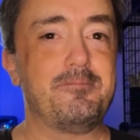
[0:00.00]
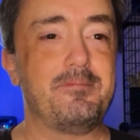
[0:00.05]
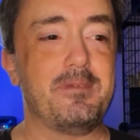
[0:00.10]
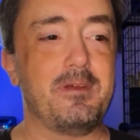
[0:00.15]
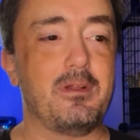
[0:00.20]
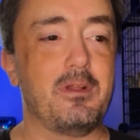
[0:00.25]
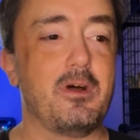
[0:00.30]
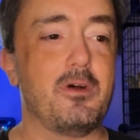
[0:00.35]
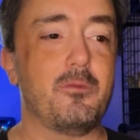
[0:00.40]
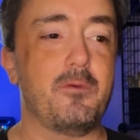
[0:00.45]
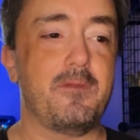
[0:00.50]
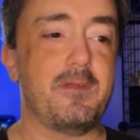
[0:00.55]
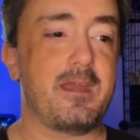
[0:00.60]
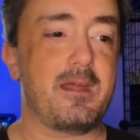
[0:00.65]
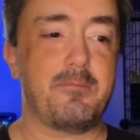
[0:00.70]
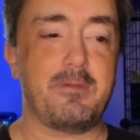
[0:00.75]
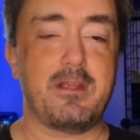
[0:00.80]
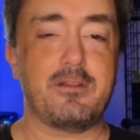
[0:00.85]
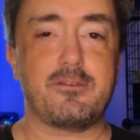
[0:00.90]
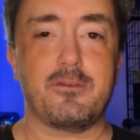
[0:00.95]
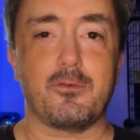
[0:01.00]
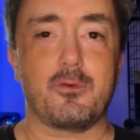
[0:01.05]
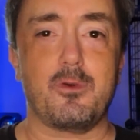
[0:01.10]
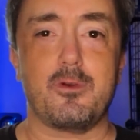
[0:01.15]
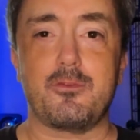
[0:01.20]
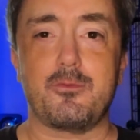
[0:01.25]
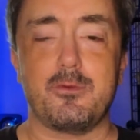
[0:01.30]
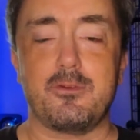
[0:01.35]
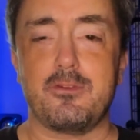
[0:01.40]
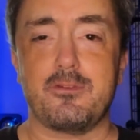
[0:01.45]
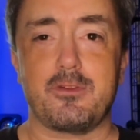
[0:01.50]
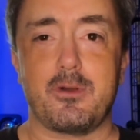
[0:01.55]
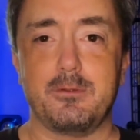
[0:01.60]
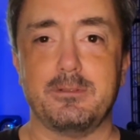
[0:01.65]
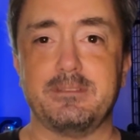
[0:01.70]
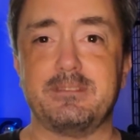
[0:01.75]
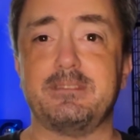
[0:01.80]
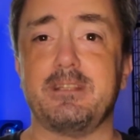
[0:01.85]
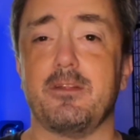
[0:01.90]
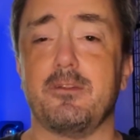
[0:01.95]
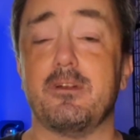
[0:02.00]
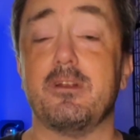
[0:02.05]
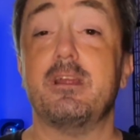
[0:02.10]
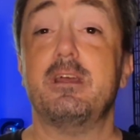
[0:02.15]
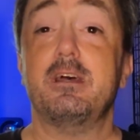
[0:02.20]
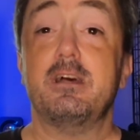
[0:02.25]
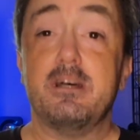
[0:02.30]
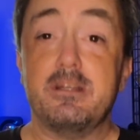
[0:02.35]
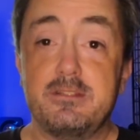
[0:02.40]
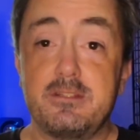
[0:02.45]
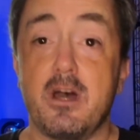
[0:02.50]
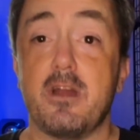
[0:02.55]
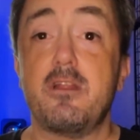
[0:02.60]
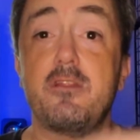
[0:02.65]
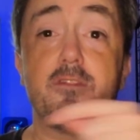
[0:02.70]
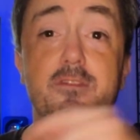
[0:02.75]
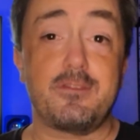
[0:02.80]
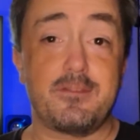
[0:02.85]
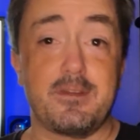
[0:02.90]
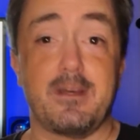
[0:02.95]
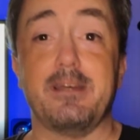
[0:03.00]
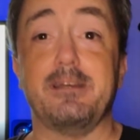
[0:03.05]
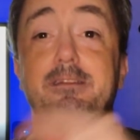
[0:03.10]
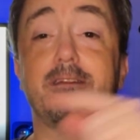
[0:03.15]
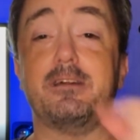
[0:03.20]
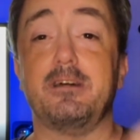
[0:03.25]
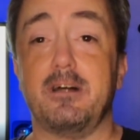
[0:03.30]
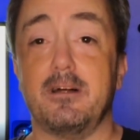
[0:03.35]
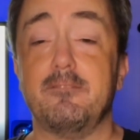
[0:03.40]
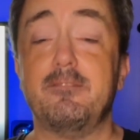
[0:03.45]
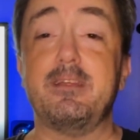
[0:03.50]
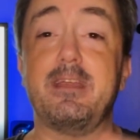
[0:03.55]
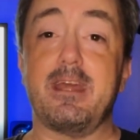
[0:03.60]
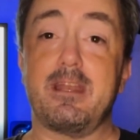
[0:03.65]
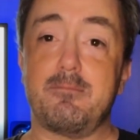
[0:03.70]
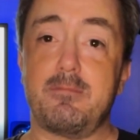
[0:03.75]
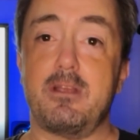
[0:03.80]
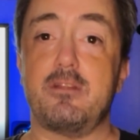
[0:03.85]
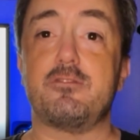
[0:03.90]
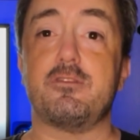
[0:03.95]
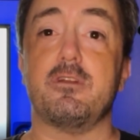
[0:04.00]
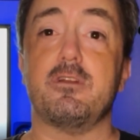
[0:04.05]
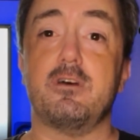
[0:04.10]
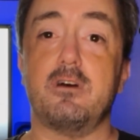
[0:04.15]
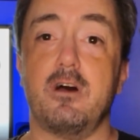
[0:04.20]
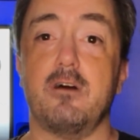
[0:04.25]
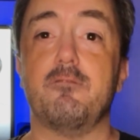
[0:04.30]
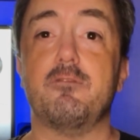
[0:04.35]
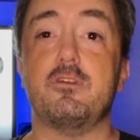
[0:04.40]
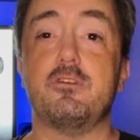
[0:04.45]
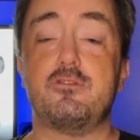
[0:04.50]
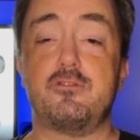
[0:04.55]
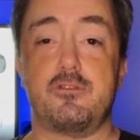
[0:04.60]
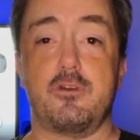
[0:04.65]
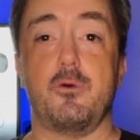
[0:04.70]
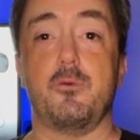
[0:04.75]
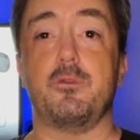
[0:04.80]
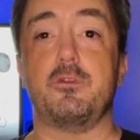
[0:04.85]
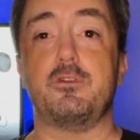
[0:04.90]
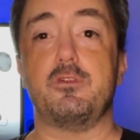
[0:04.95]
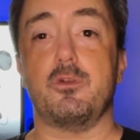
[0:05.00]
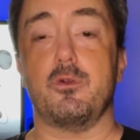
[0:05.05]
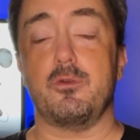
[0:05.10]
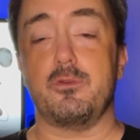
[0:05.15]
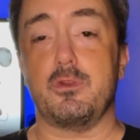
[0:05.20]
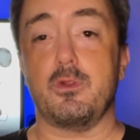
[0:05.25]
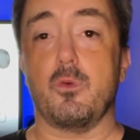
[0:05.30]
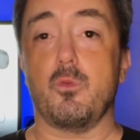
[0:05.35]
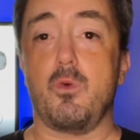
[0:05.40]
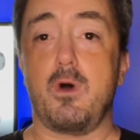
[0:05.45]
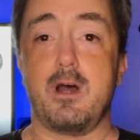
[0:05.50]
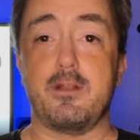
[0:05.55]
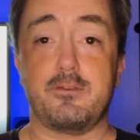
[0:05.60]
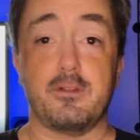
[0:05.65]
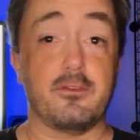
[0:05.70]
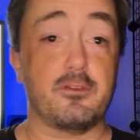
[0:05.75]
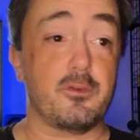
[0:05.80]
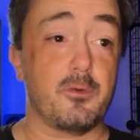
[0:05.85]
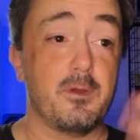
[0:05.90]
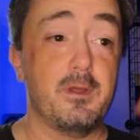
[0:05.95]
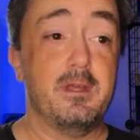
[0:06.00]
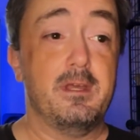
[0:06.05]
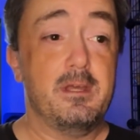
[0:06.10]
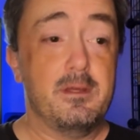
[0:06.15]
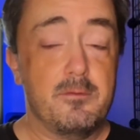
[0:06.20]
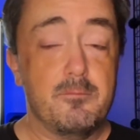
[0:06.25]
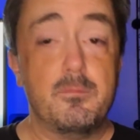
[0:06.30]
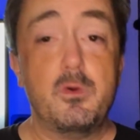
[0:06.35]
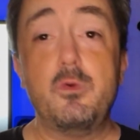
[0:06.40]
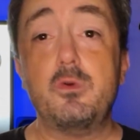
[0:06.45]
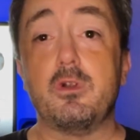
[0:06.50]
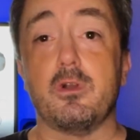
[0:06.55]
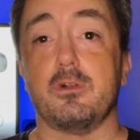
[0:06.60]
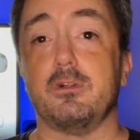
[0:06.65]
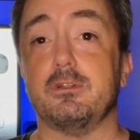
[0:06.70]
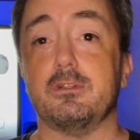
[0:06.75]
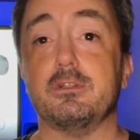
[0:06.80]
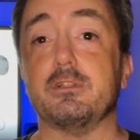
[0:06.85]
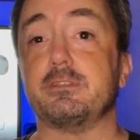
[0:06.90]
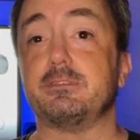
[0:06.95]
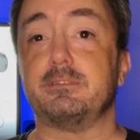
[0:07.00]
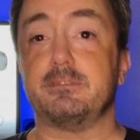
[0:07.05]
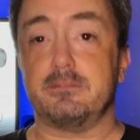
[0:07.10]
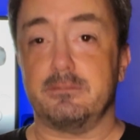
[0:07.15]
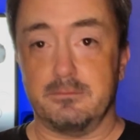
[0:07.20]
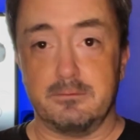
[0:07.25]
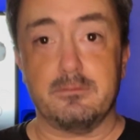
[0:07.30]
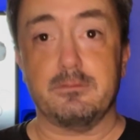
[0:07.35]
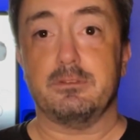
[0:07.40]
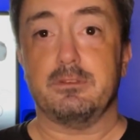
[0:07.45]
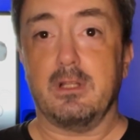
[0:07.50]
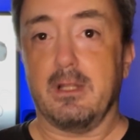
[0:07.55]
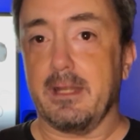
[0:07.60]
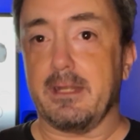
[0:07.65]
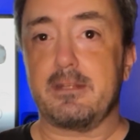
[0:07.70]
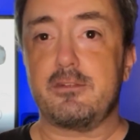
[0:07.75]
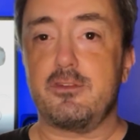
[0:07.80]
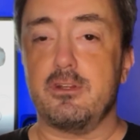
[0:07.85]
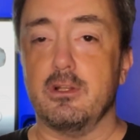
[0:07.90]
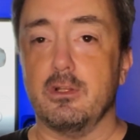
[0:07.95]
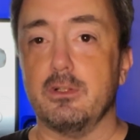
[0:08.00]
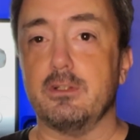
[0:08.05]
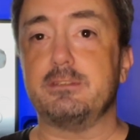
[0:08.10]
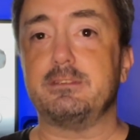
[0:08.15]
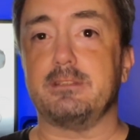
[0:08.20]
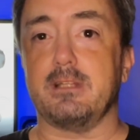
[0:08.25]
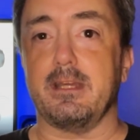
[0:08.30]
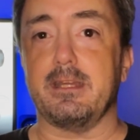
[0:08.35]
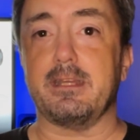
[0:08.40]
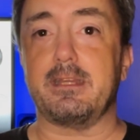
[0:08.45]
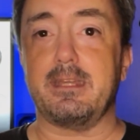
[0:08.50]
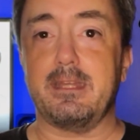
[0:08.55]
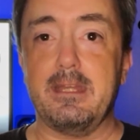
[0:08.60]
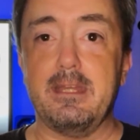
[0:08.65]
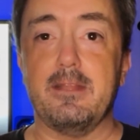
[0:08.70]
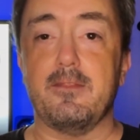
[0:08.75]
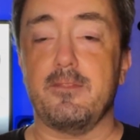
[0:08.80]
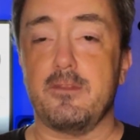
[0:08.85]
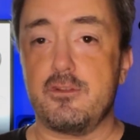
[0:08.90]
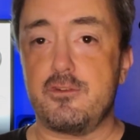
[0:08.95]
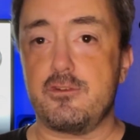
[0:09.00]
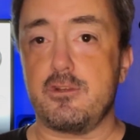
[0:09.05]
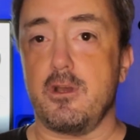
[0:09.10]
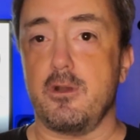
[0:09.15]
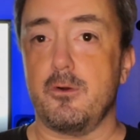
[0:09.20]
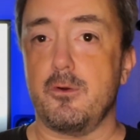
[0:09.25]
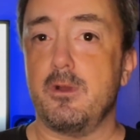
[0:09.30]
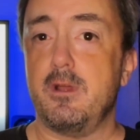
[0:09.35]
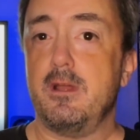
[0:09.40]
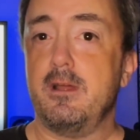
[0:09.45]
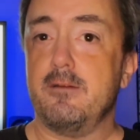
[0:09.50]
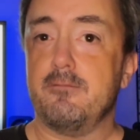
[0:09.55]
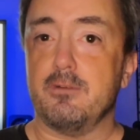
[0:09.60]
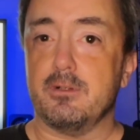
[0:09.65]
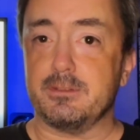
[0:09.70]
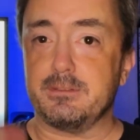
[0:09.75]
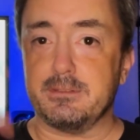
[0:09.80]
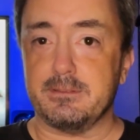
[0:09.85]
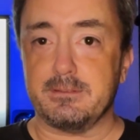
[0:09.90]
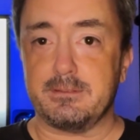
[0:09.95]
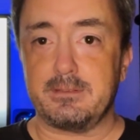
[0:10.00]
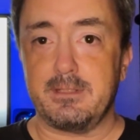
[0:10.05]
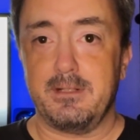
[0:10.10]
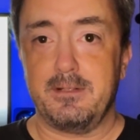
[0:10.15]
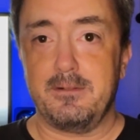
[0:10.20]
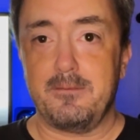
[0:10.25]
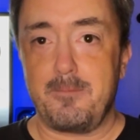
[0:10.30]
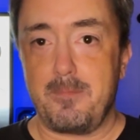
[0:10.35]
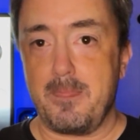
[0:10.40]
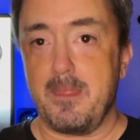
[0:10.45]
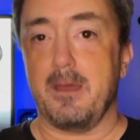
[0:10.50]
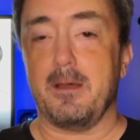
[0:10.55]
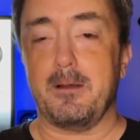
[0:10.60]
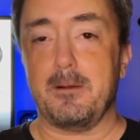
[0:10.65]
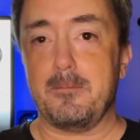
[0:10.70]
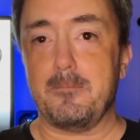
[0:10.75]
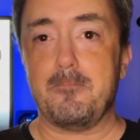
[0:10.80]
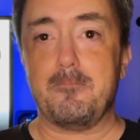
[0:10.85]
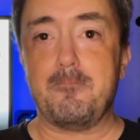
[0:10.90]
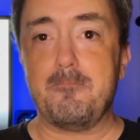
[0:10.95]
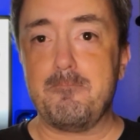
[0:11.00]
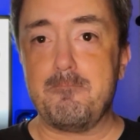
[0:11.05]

Along with the animation, of course, which is always stellar, done in the style of the animation of the show that you're watching. So Moon Girl looks like she looks like in the show versus, the